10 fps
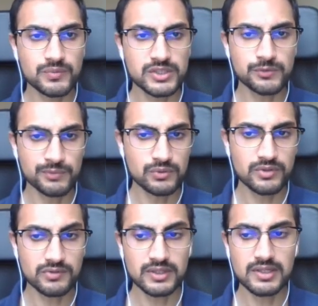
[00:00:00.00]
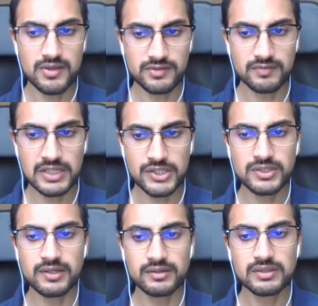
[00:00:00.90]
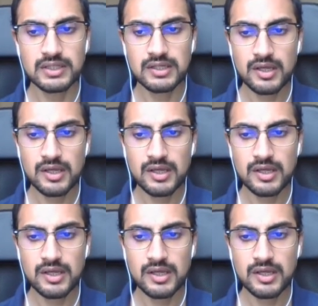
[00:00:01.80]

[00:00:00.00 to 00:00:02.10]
which we use as a classification layer.